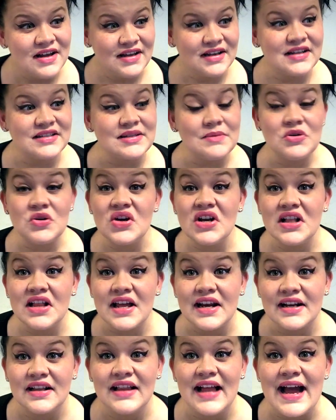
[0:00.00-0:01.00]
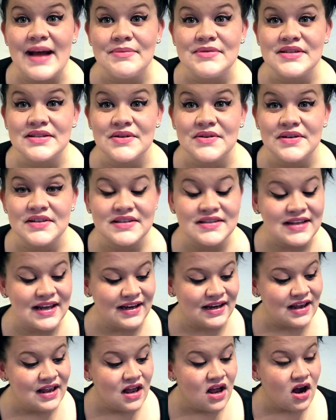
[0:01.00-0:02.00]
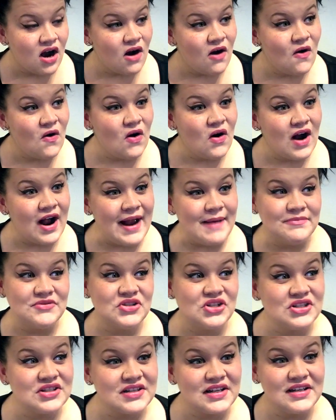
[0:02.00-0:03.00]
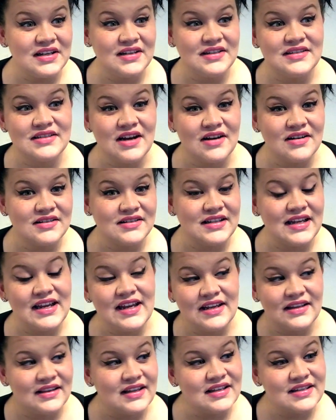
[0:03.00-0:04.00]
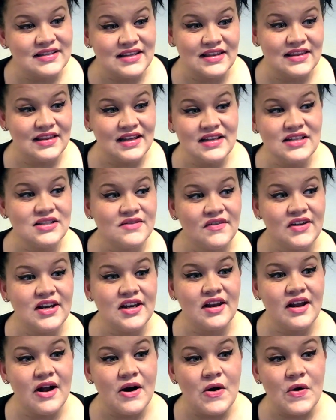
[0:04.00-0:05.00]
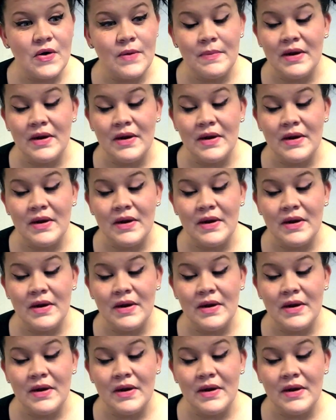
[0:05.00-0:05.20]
Because I'm doing a lot of collabs, so it's like, oh, I'm just going to start saying this in this video.